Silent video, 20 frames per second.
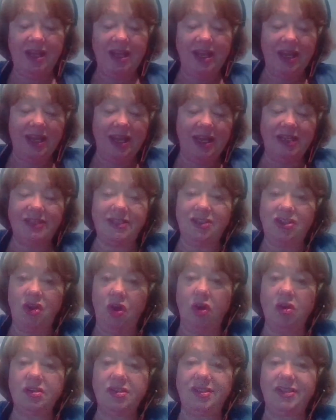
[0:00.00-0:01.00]
It's
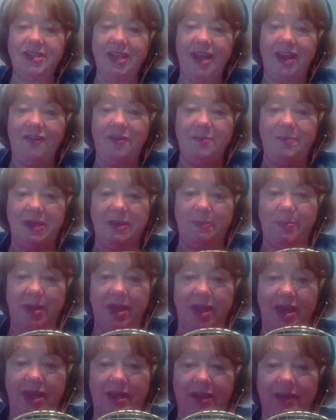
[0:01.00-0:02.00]
not terribly
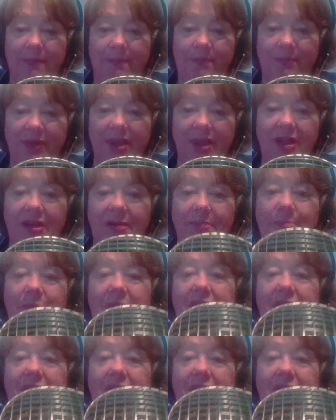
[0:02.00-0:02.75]
big, but